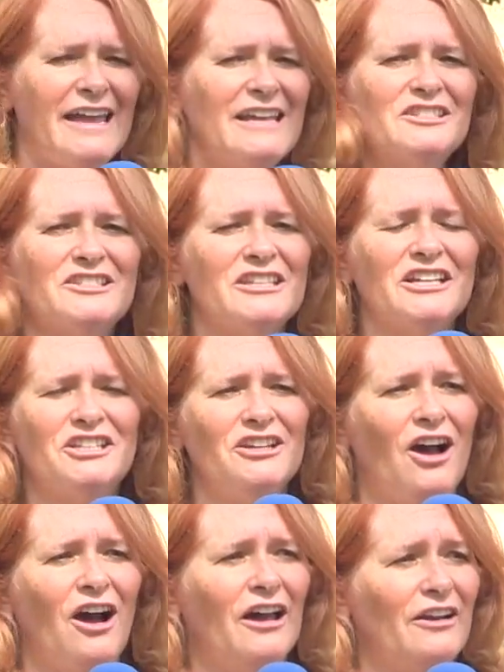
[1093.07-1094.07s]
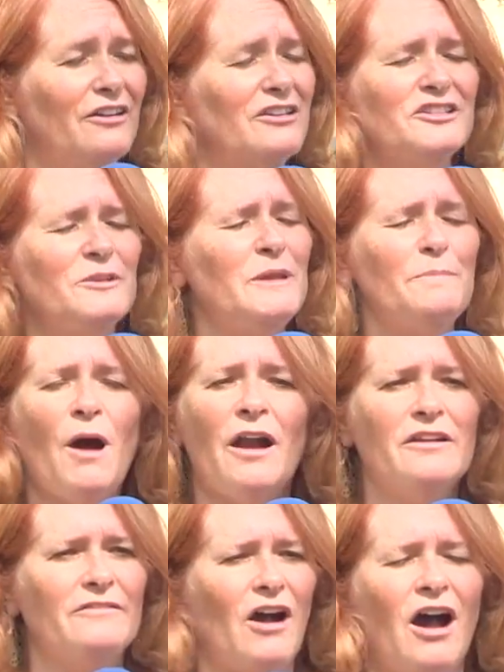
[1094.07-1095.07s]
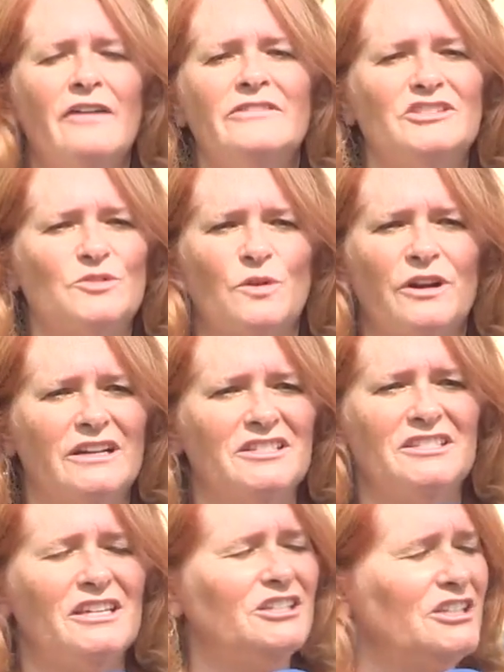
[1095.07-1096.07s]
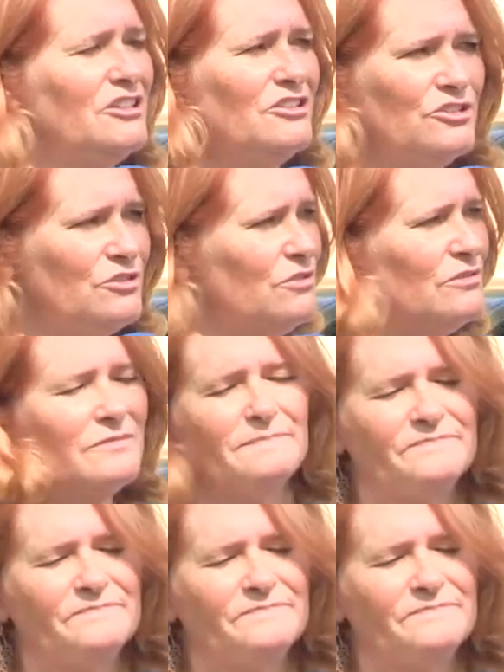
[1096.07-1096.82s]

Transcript: It's such an honor to be part of Avi's organization to